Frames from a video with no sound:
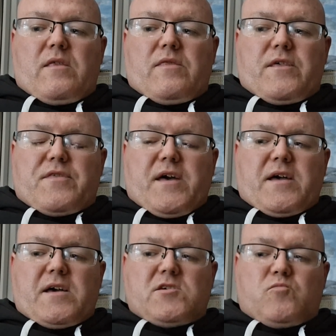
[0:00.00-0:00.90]
the thing
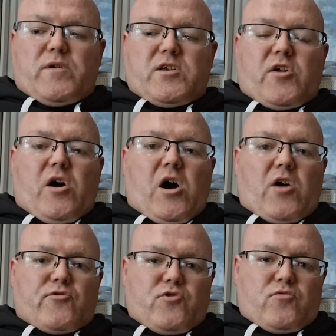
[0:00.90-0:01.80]
is, when you're
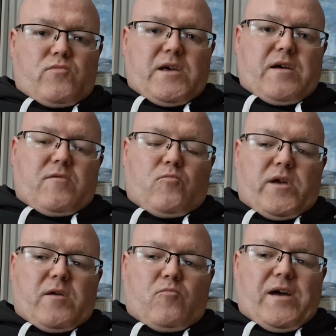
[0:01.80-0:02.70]
arguing
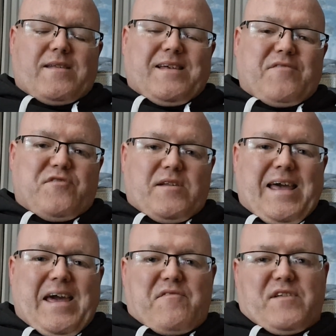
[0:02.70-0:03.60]
with a different
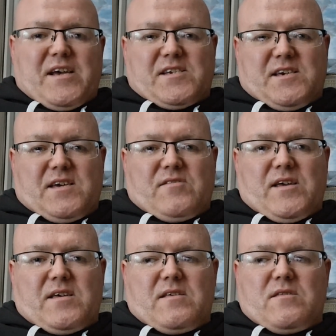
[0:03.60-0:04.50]
ethnicity, right,